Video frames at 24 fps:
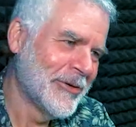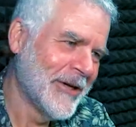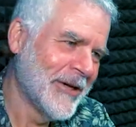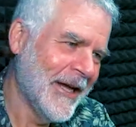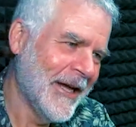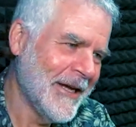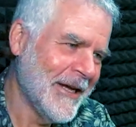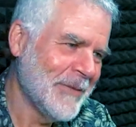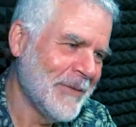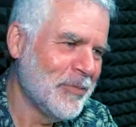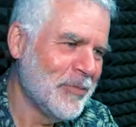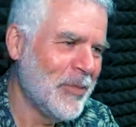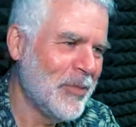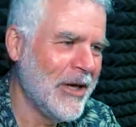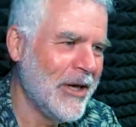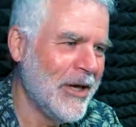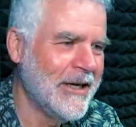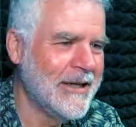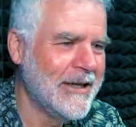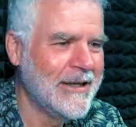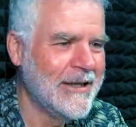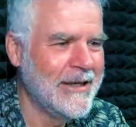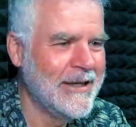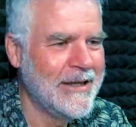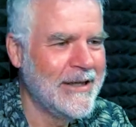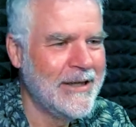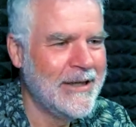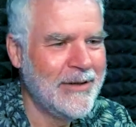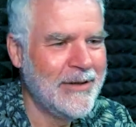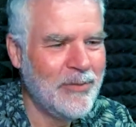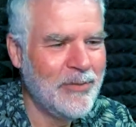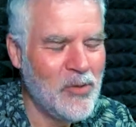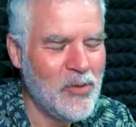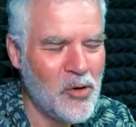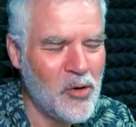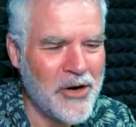eat better,
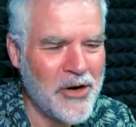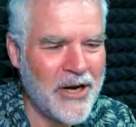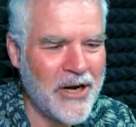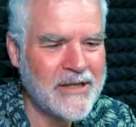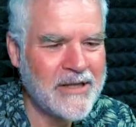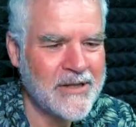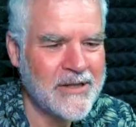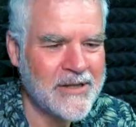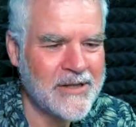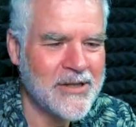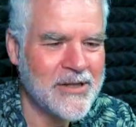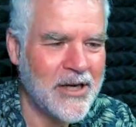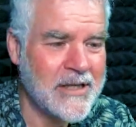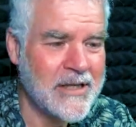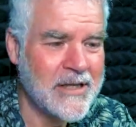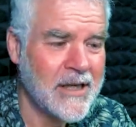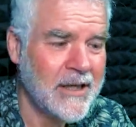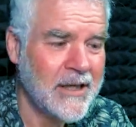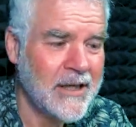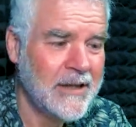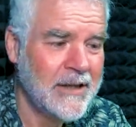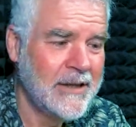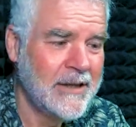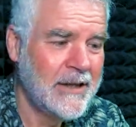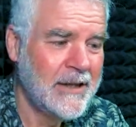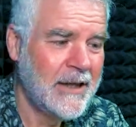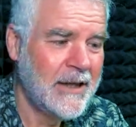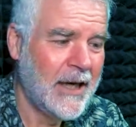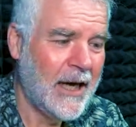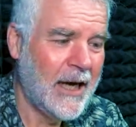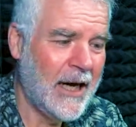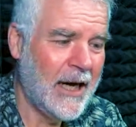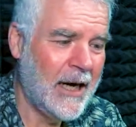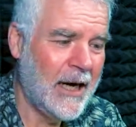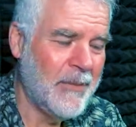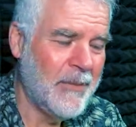more exercise.
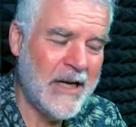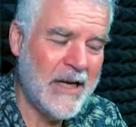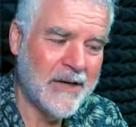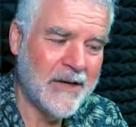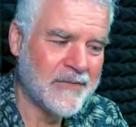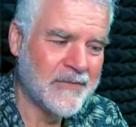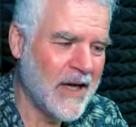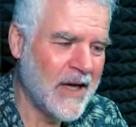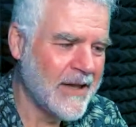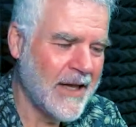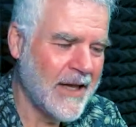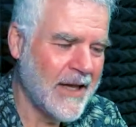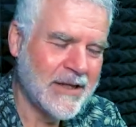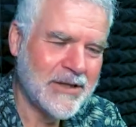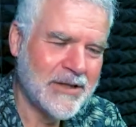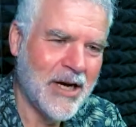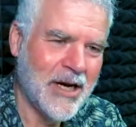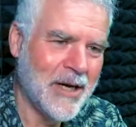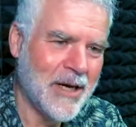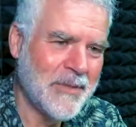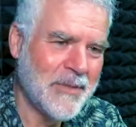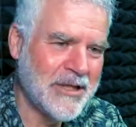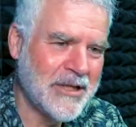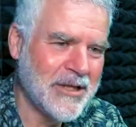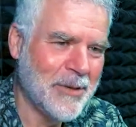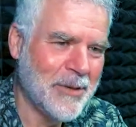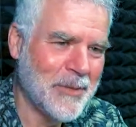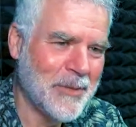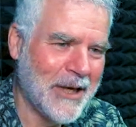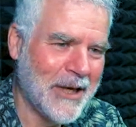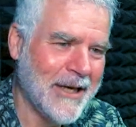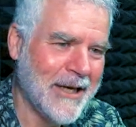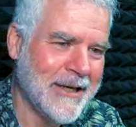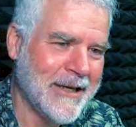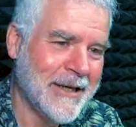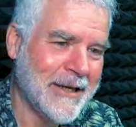Um, and I've done that time and time
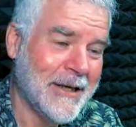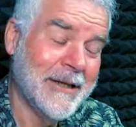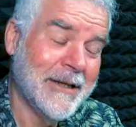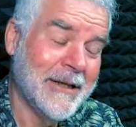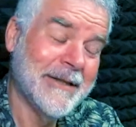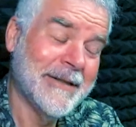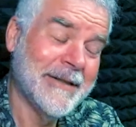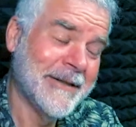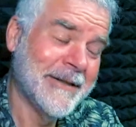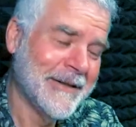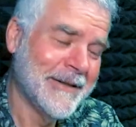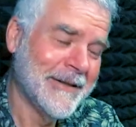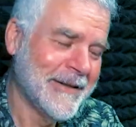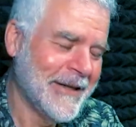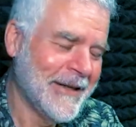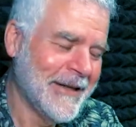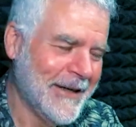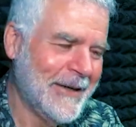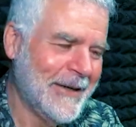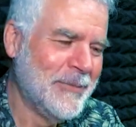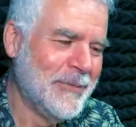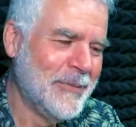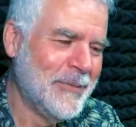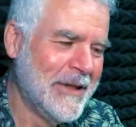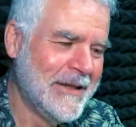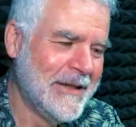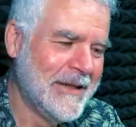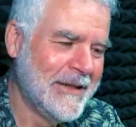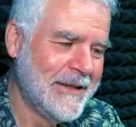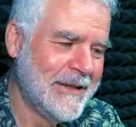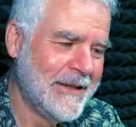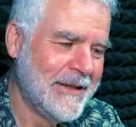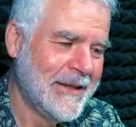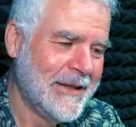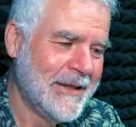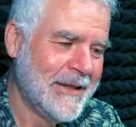again. I, um,
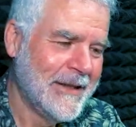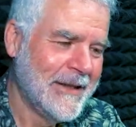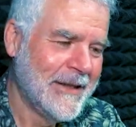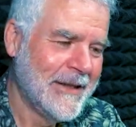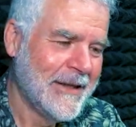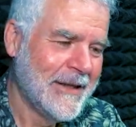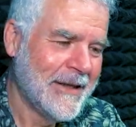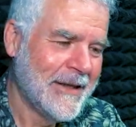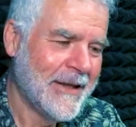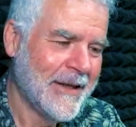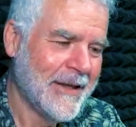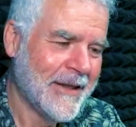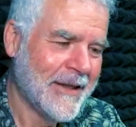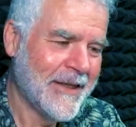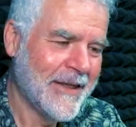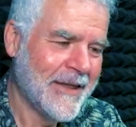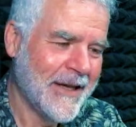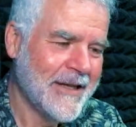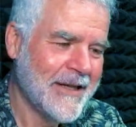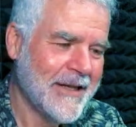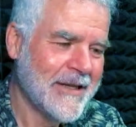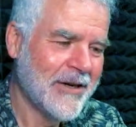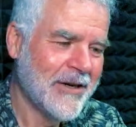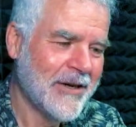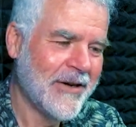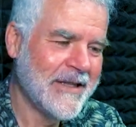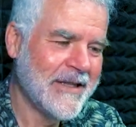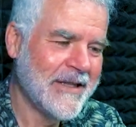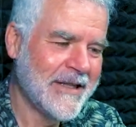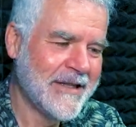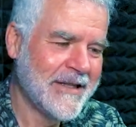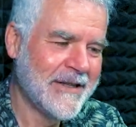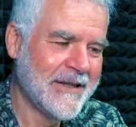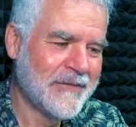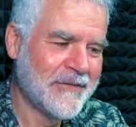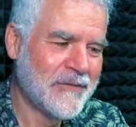the thing that I
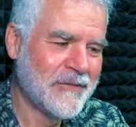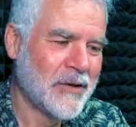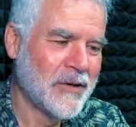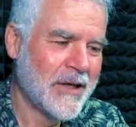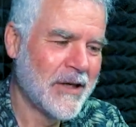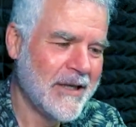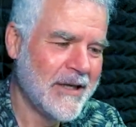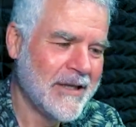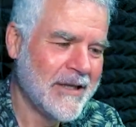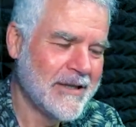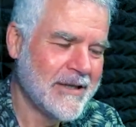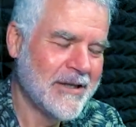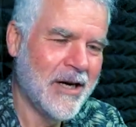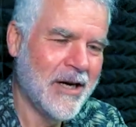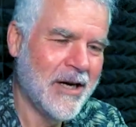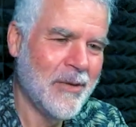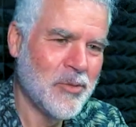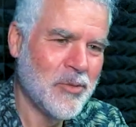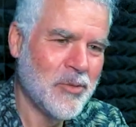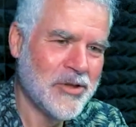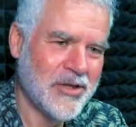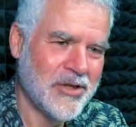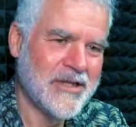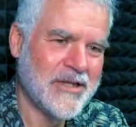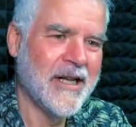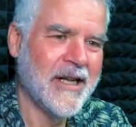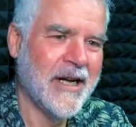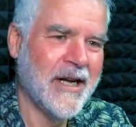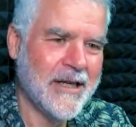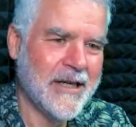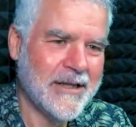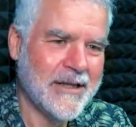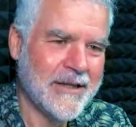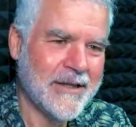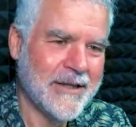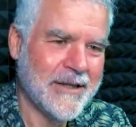did differently this time was I
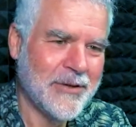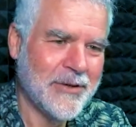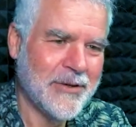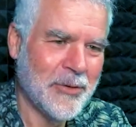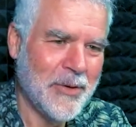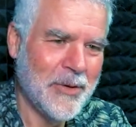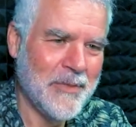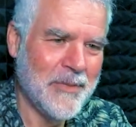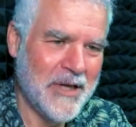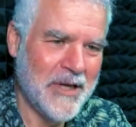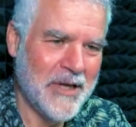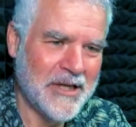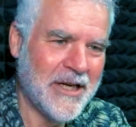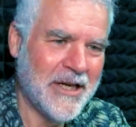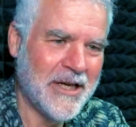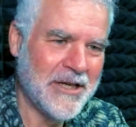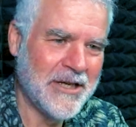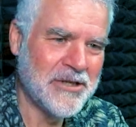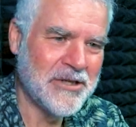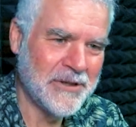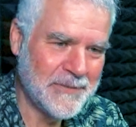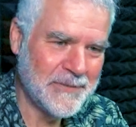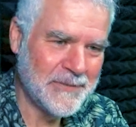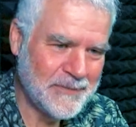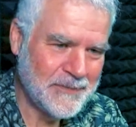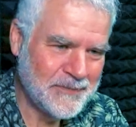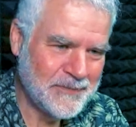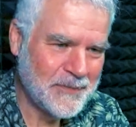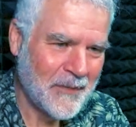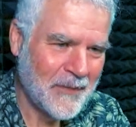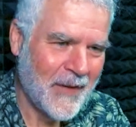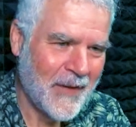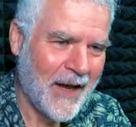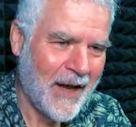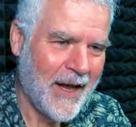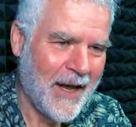started doing meditation.
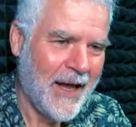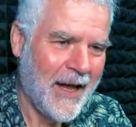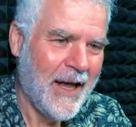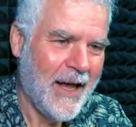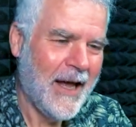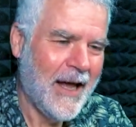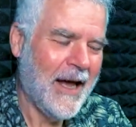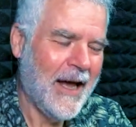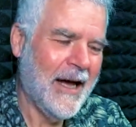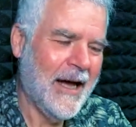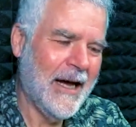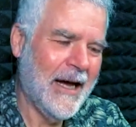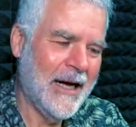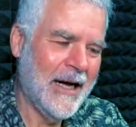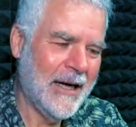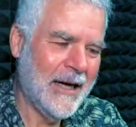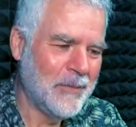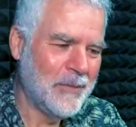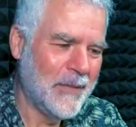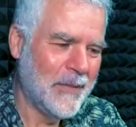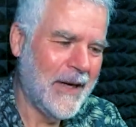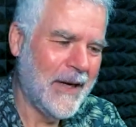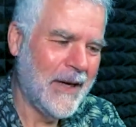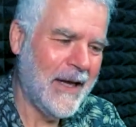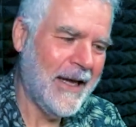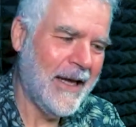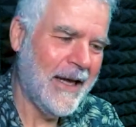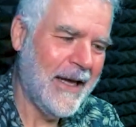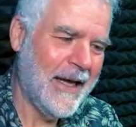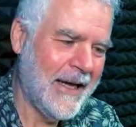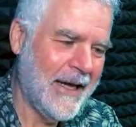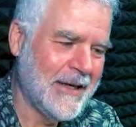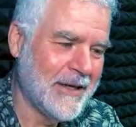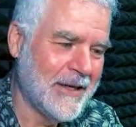Ah. Um, and